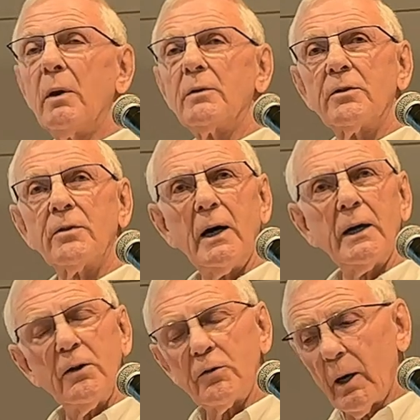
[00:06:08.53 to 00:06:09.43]

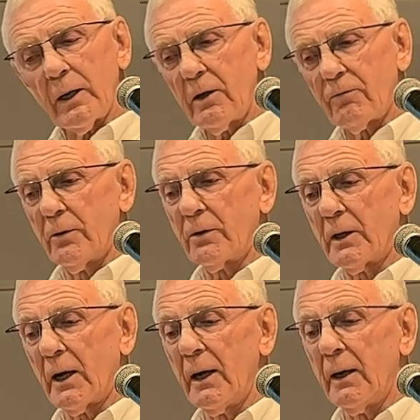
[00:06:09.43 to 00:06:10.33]
Society is quite different
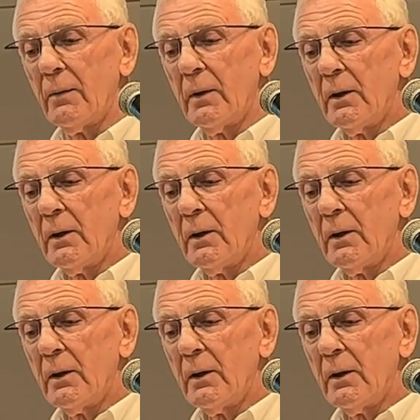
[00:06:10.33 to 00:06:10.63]
today.